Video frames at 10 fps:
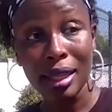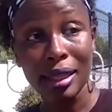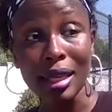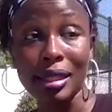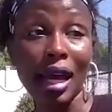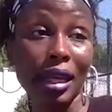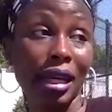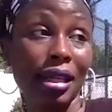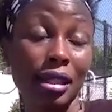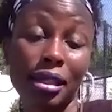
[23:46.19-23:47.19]
That's not
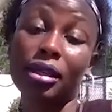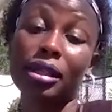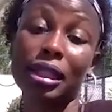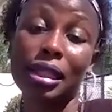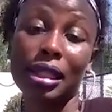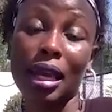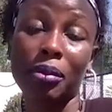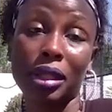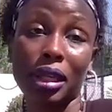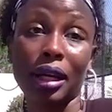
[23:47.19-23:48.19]
necessarily the same
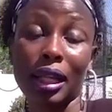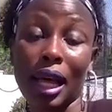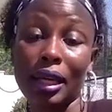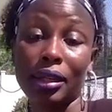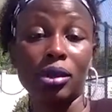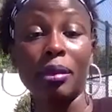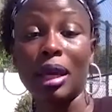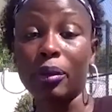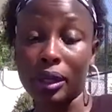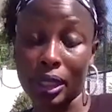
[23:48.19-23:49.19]
with our client who may
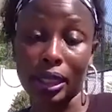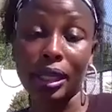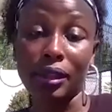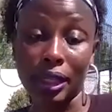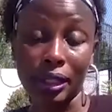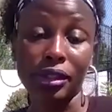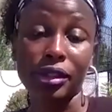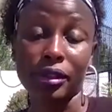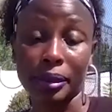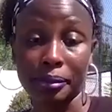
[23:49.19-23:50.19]
work in another industry.